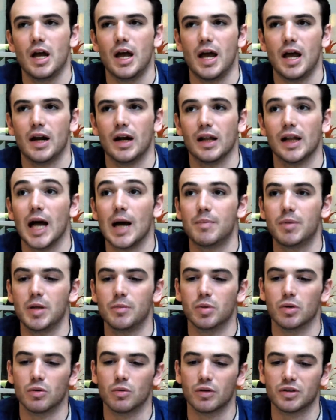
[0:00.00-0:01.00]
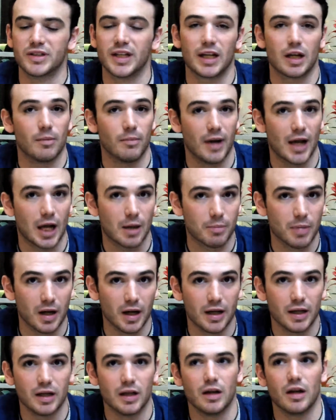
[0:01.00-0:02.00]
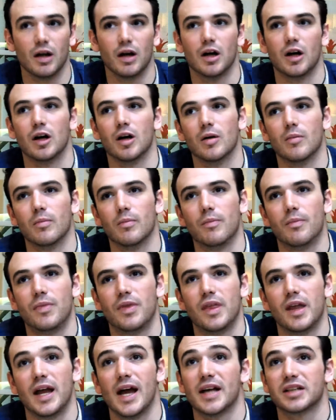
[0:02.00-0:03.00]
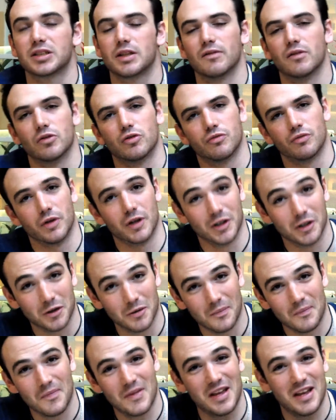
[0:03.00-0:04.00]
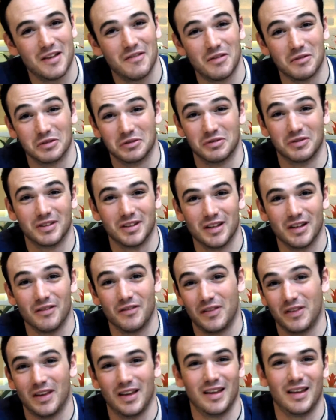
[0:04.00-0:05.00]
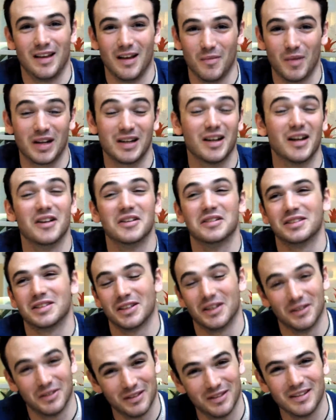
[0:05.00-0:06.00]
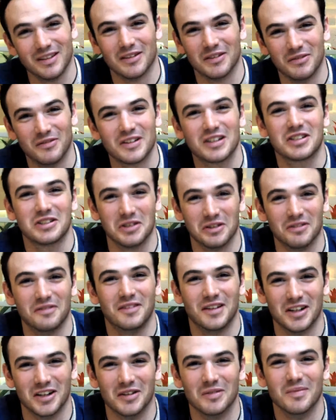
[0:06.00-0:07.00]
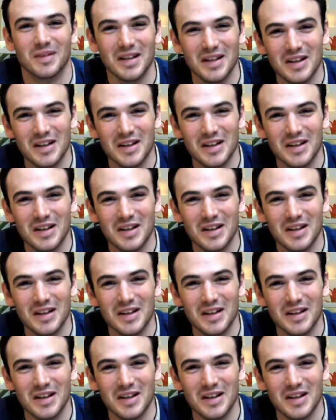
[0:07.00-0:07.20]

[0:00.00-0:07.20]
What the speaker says: And a lot of people were taken back by it. They asked if it was real, if it was, I'm like, no, it's a fictional film.